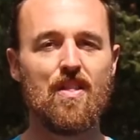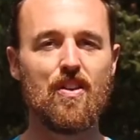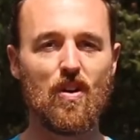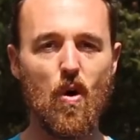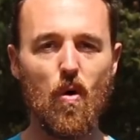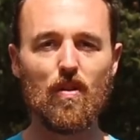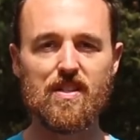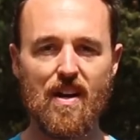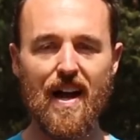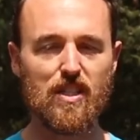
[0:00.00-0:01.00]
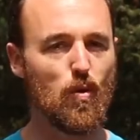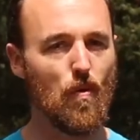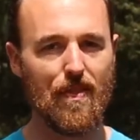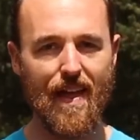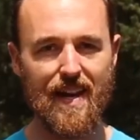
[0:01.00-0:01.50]
the goal is not to
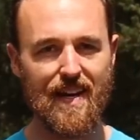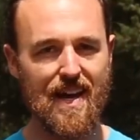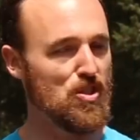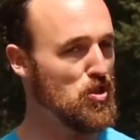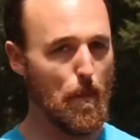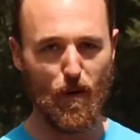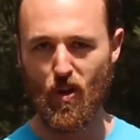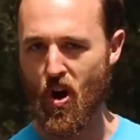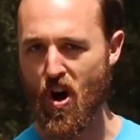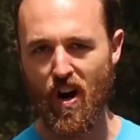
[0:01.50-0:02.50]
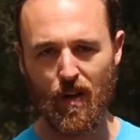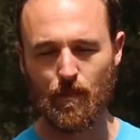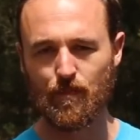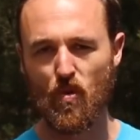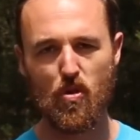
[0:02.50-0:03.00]
run that day super long
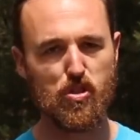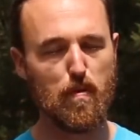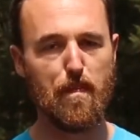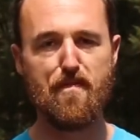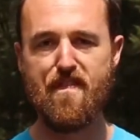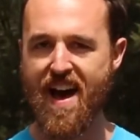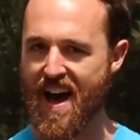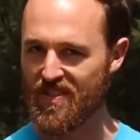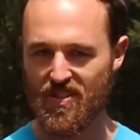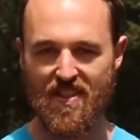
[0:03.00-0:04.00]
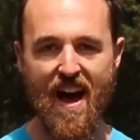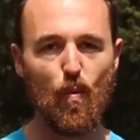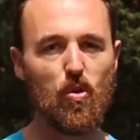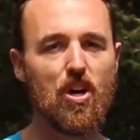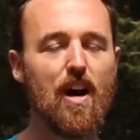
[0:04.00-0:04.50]
or super fast.
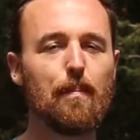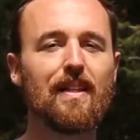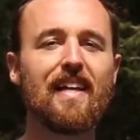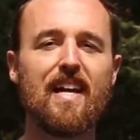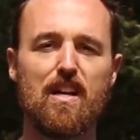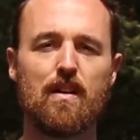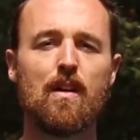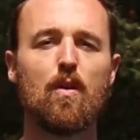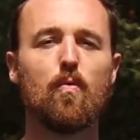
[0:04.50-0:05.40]
That will come later.